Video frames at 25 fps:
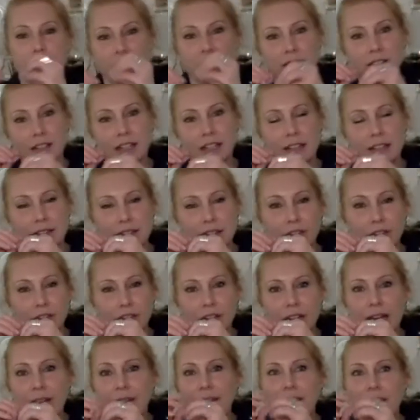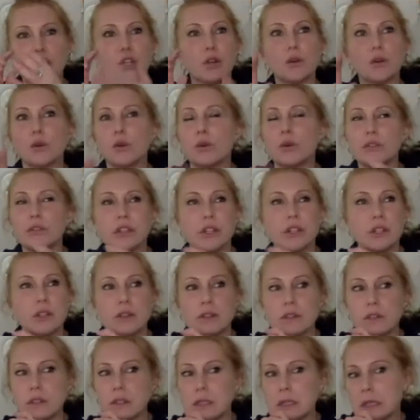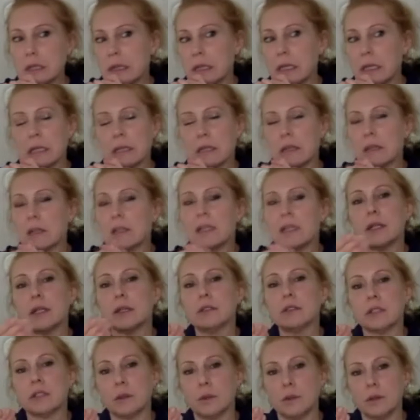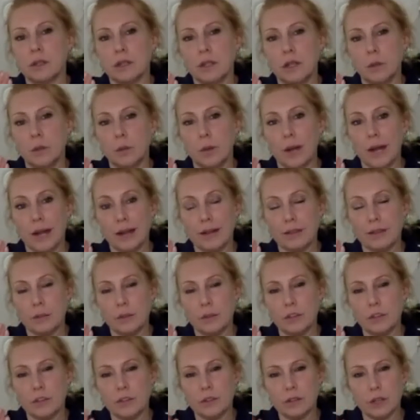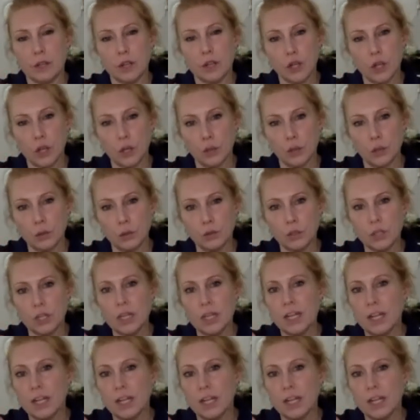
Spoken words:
it's lovely. And then you can also use things like gilding wax, which is like a gold.